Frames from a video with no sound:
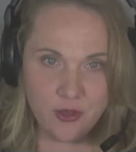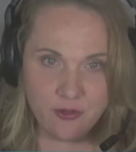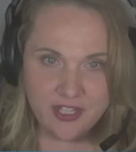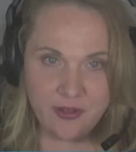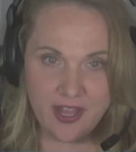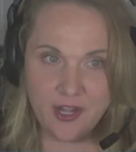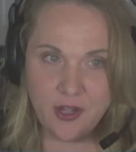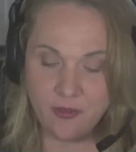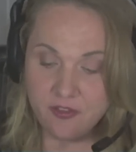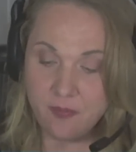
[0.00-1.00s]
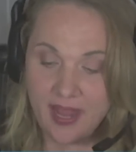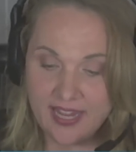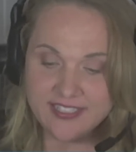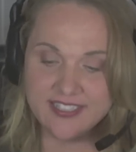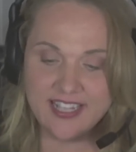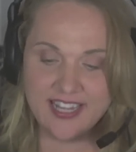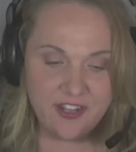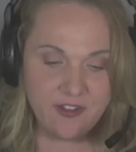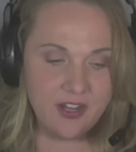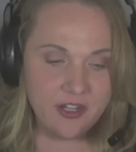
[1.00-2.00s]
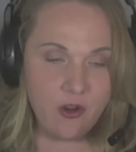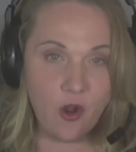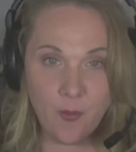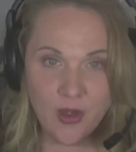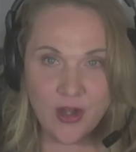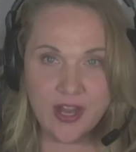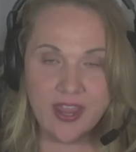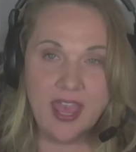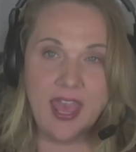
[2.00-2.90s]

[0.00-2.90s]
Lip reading: Is that you kind of know the space and you've done work,